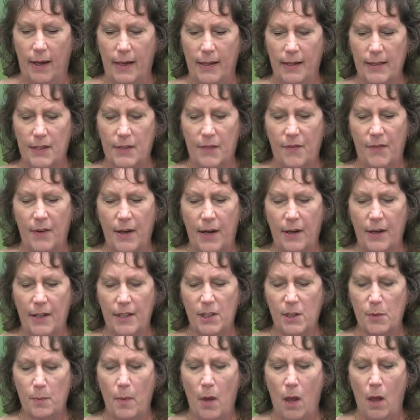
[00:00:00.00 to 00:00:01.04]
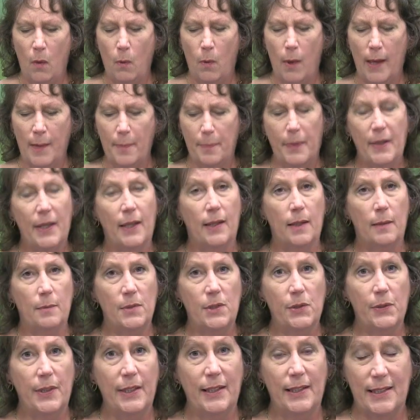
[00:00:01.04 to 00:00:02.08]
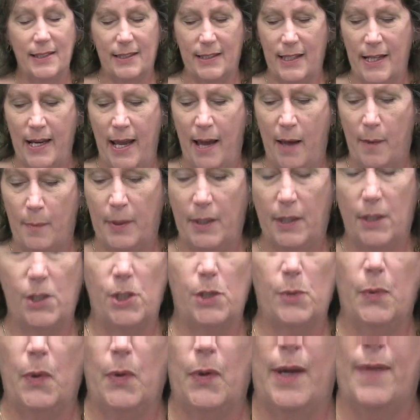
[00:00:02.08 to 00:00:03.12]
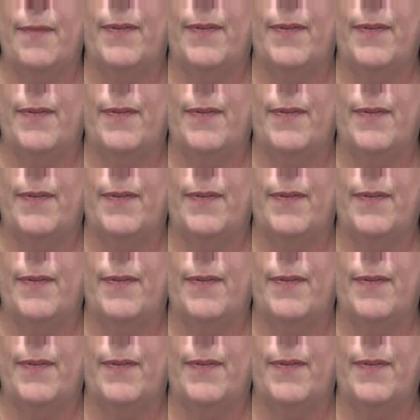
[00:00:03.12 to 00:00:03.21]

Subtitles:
It's a very small white pill. I'm doing this now because you won't